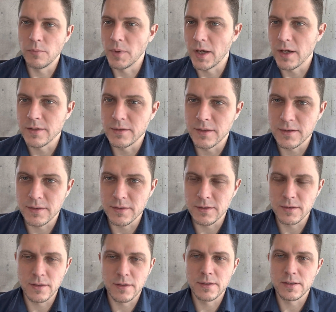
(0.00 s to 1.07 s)
because this
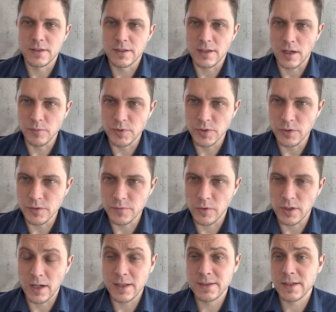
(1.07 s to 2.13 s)
is the time to use for
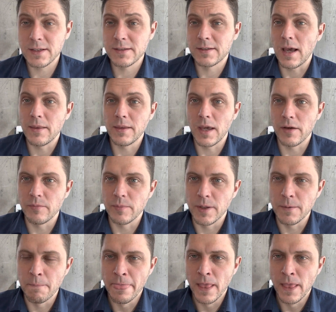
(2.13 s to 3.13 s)
it. And since then, they have been